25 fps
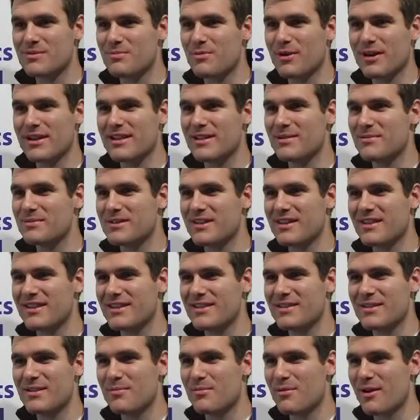and bring them to
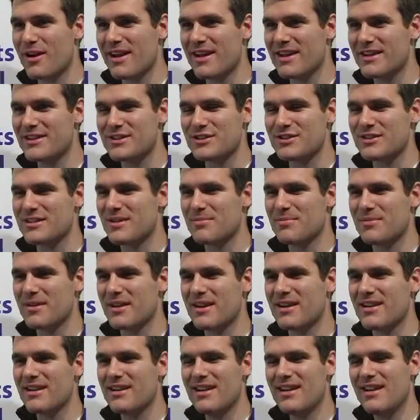the branch or
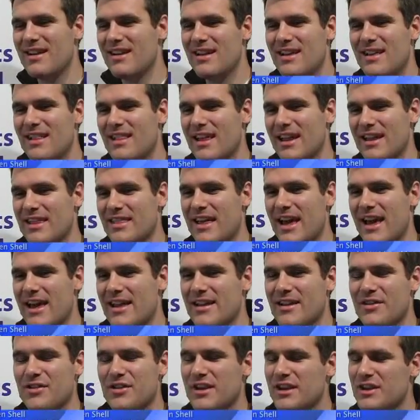something like
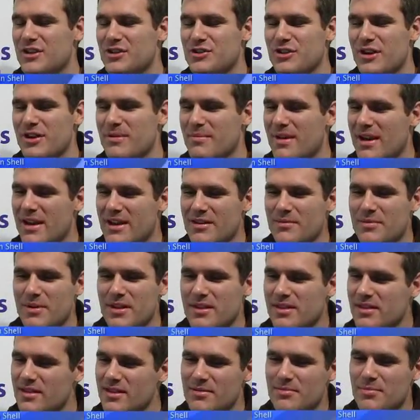that in the extreme end,
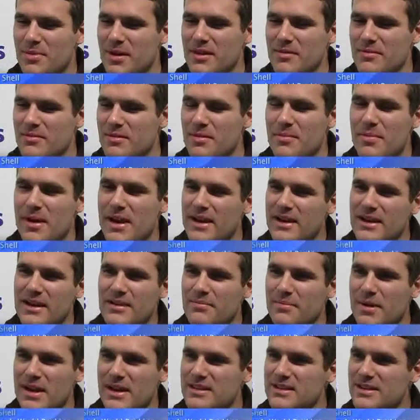but the
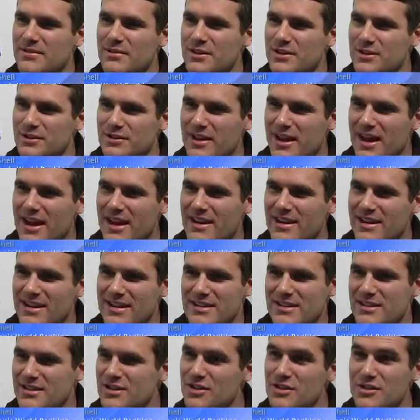banks never do that
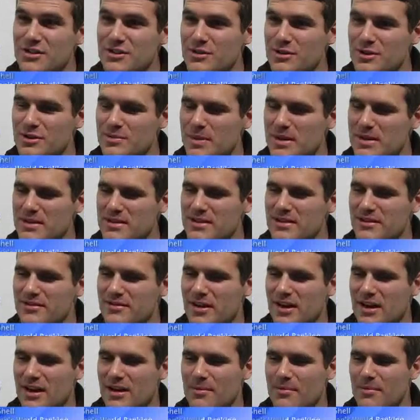because it's just too expensive.
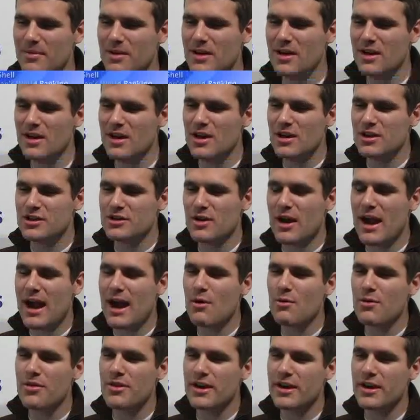So
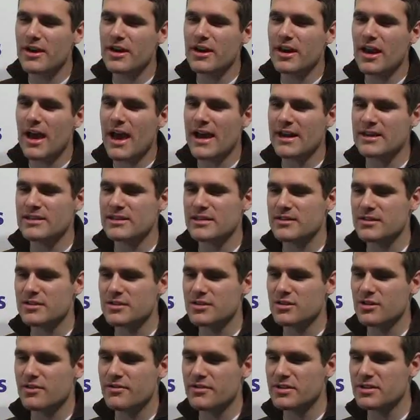how are they going to access the
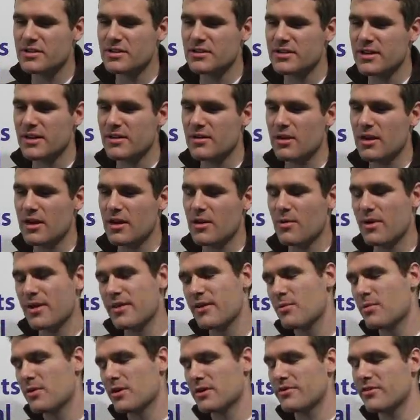services in a way
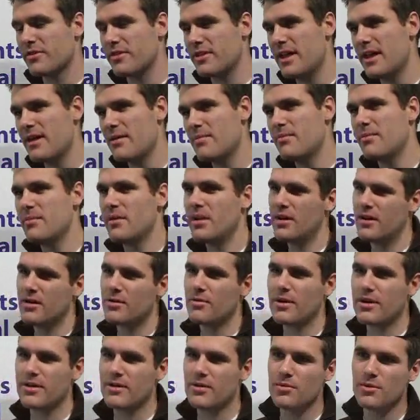that worked for them and in a
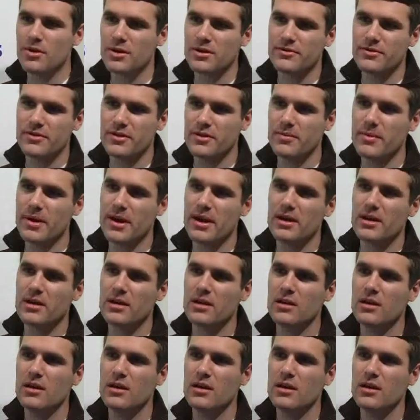way that worked for the bank?